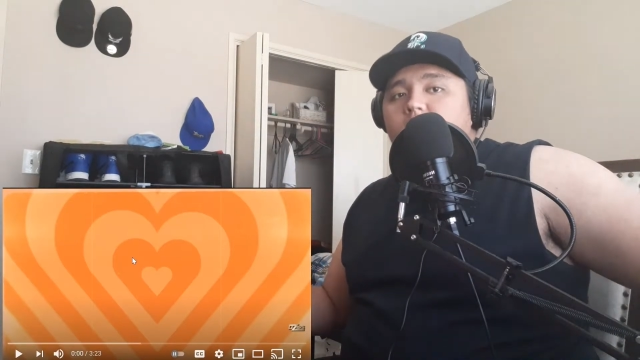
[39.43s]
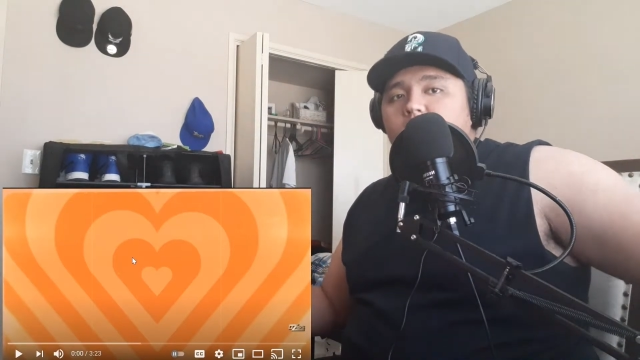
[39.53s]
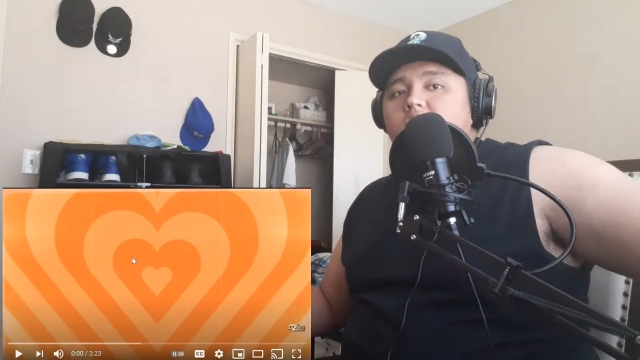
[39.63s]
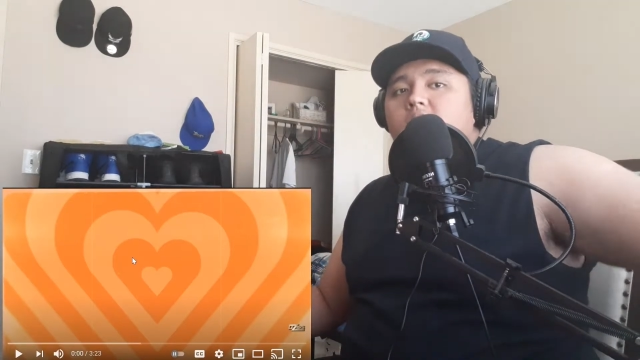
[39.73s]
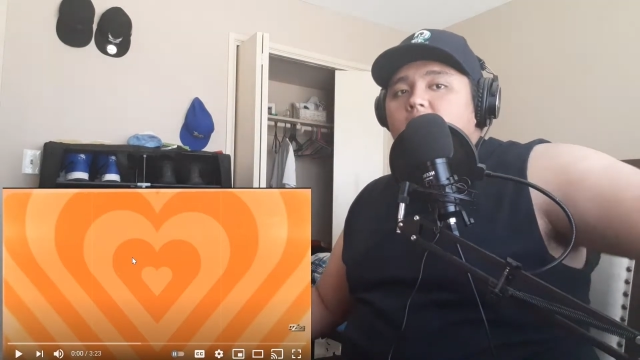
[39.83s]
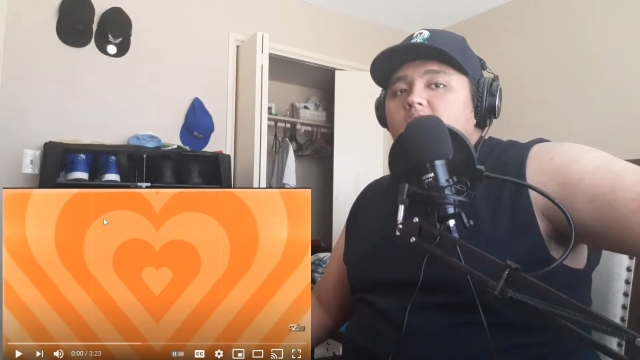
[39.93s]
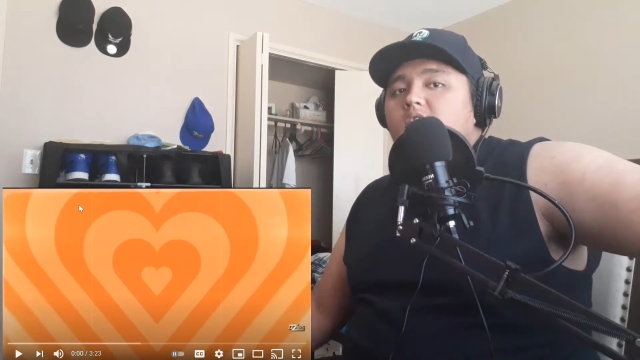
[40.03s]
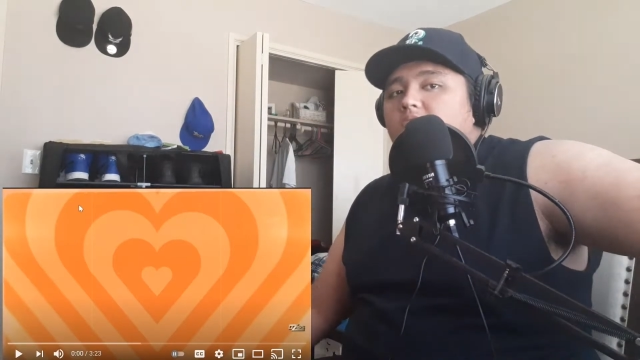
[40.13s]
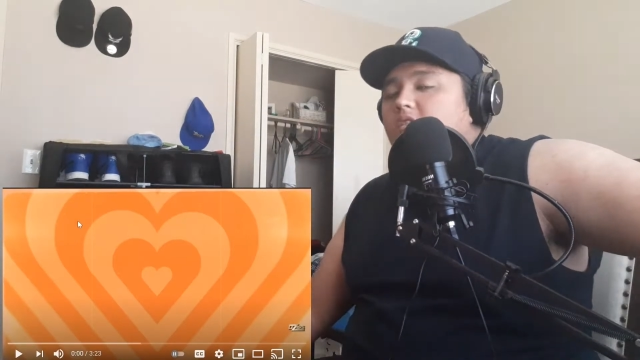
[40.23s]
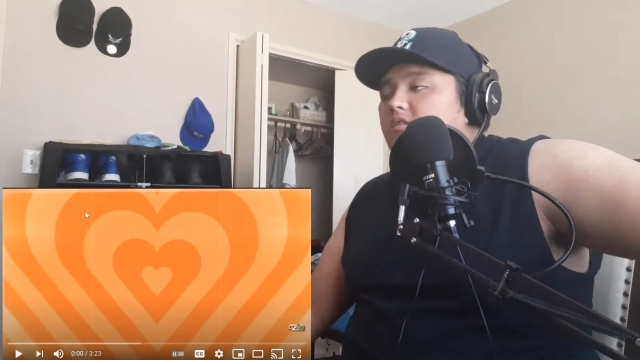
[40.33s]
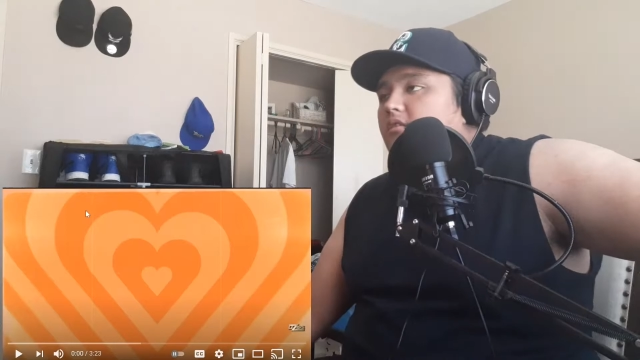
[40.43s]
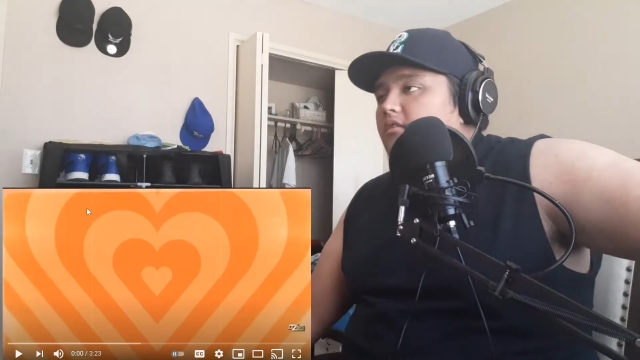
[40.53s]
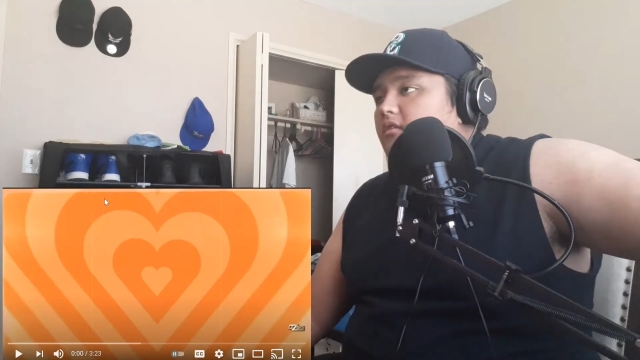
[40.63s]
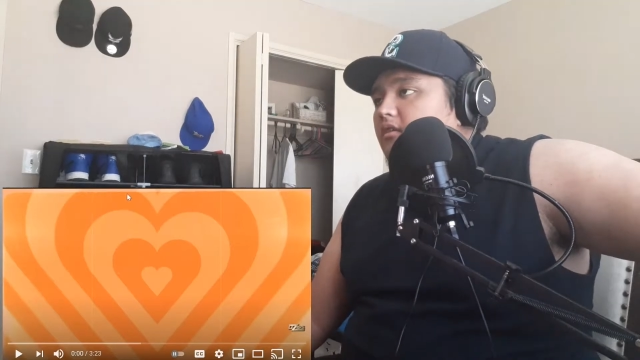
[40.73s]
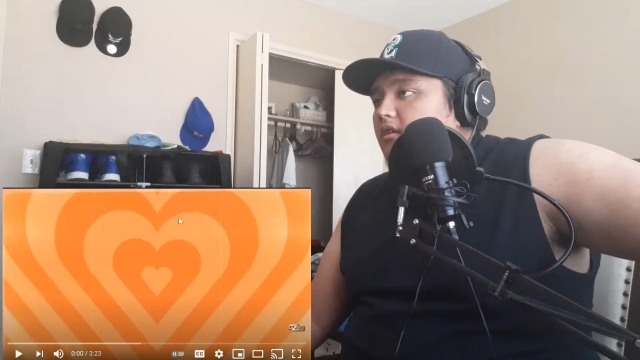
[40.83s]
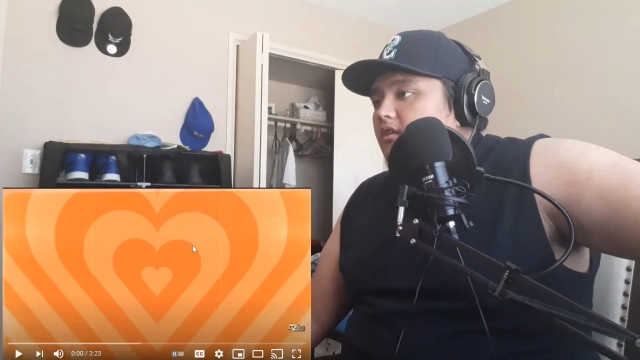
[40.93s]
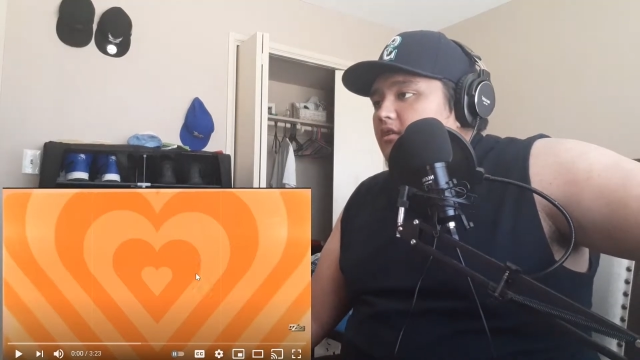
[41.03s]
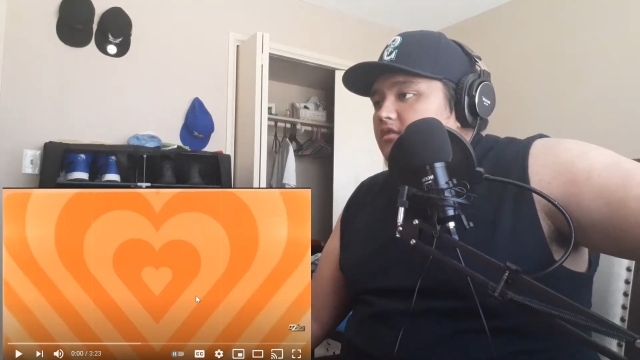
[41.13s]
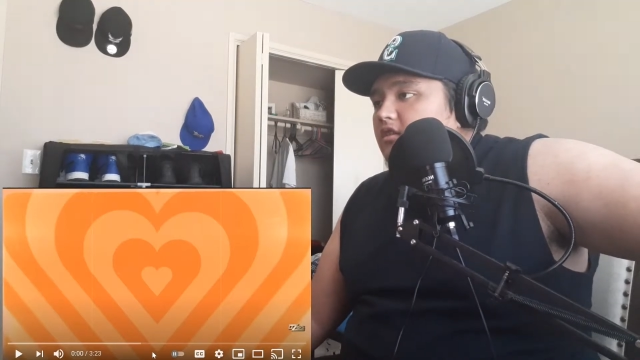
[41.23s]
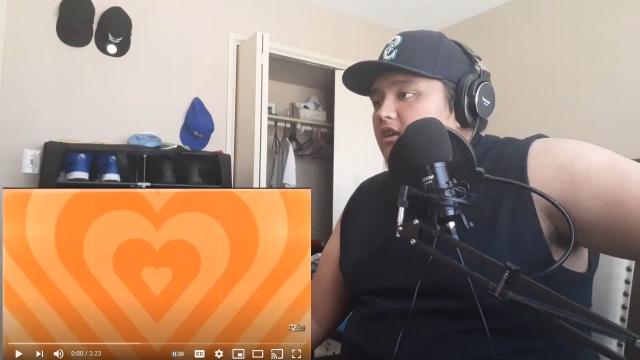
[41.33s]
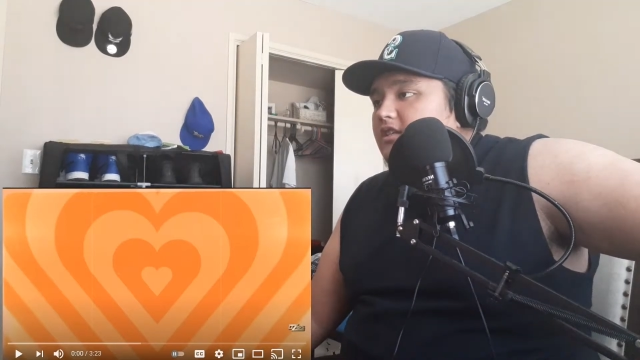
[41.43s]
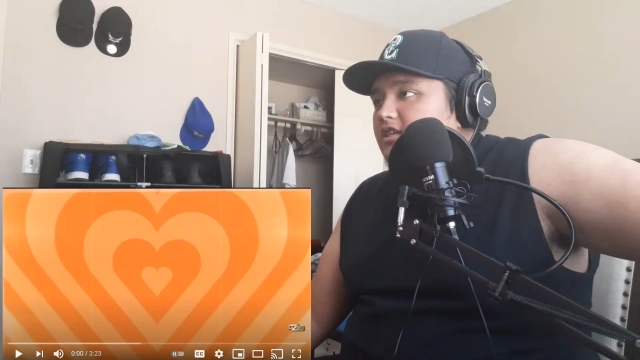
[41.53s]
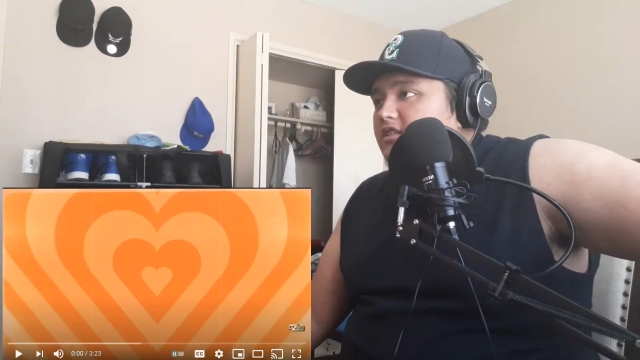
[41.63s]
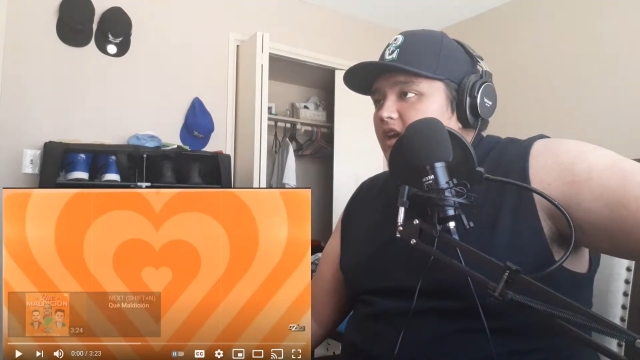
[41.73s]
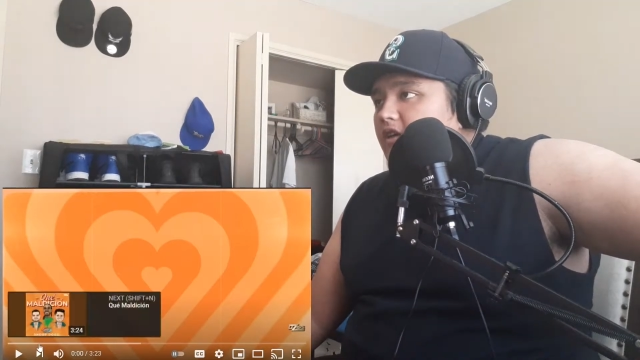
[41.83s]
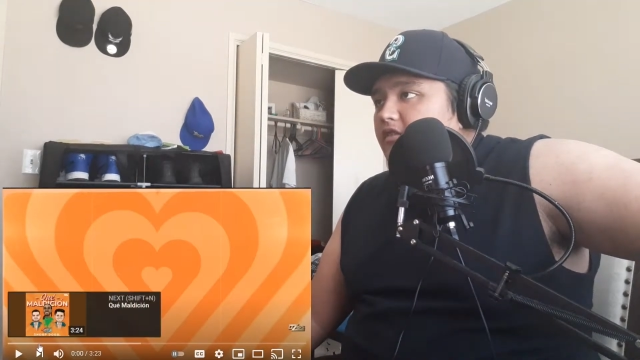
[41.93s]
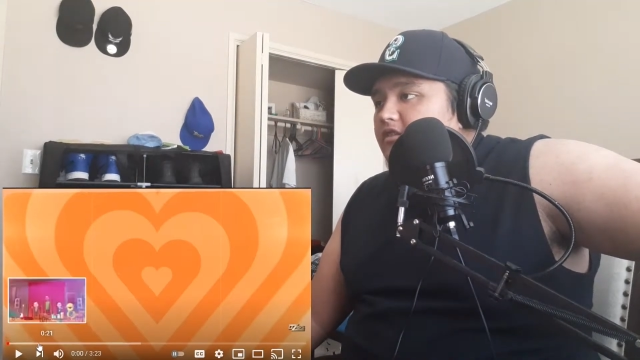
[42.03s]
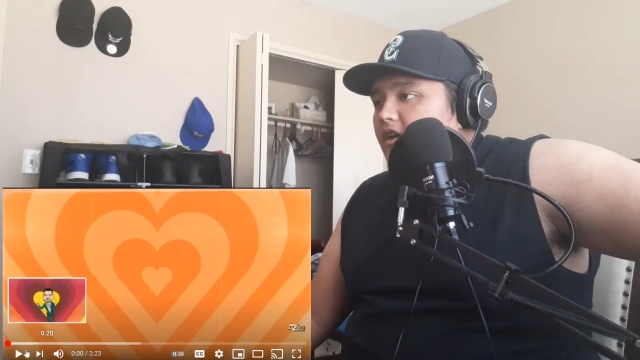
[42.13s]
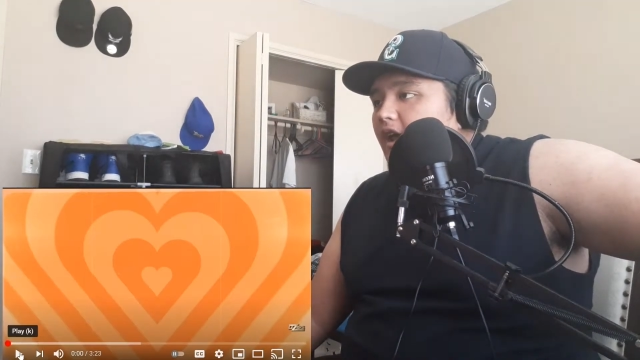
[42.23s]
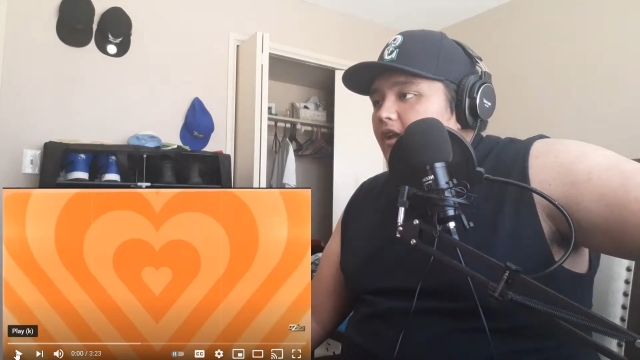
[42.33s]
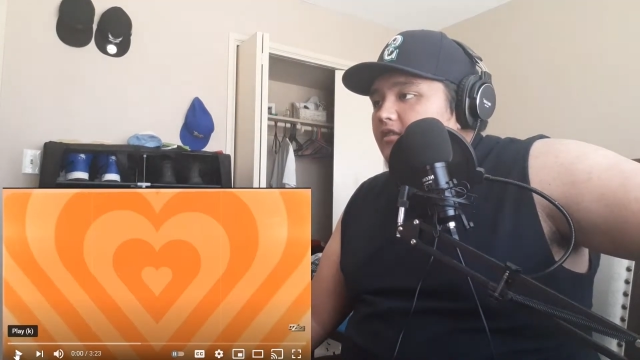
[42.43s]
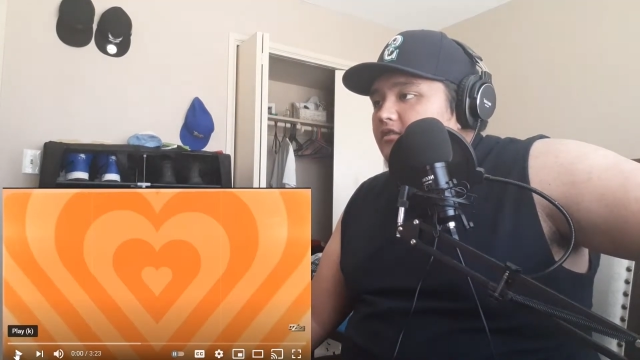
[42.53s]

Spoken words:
that's why. So let's get started with this, all right?